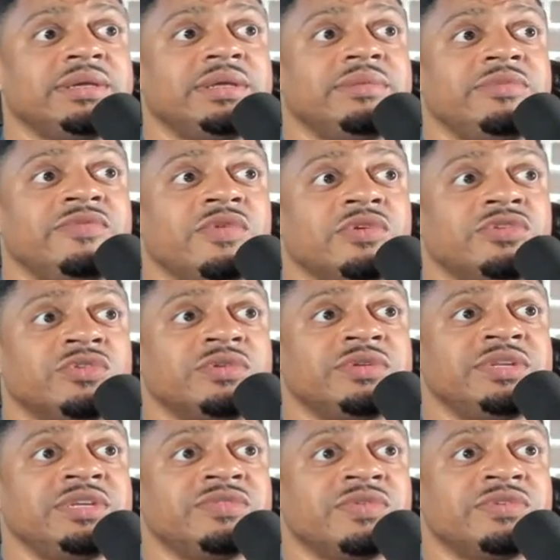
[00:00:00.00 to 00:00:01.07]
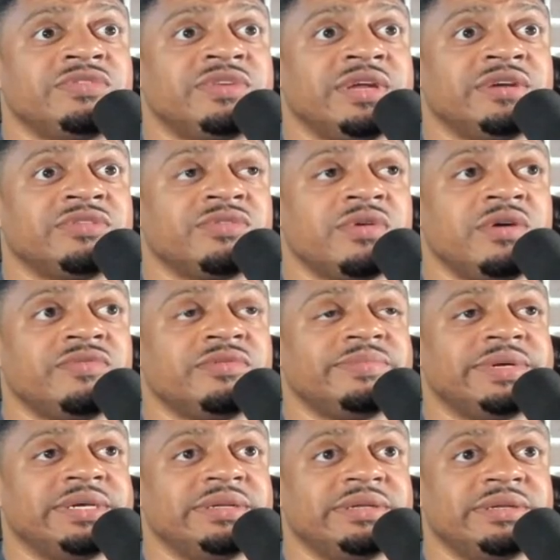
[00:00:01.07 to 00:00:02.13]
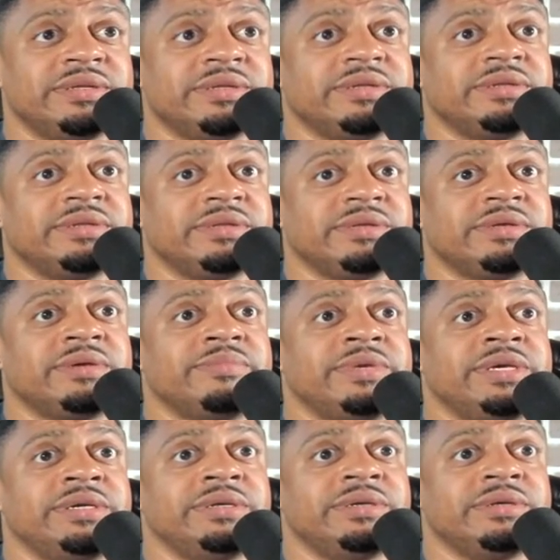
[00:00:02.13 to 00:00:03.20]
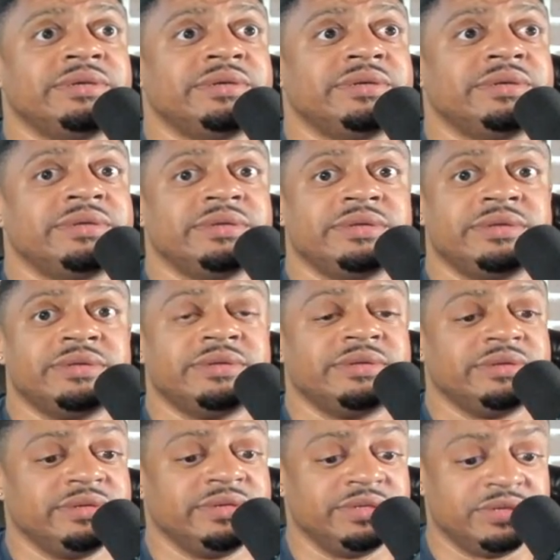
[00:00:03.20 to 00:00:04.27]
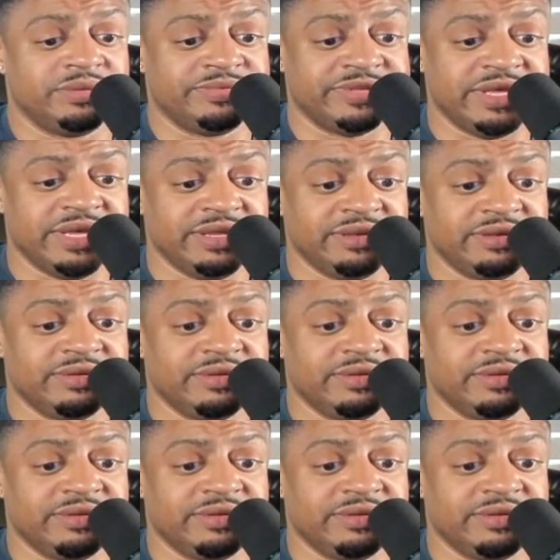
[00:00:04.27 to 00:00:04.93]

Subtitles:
Give me Vergil Ortiz versus Terrence Crawford, man. I mean, you know what I'm saying?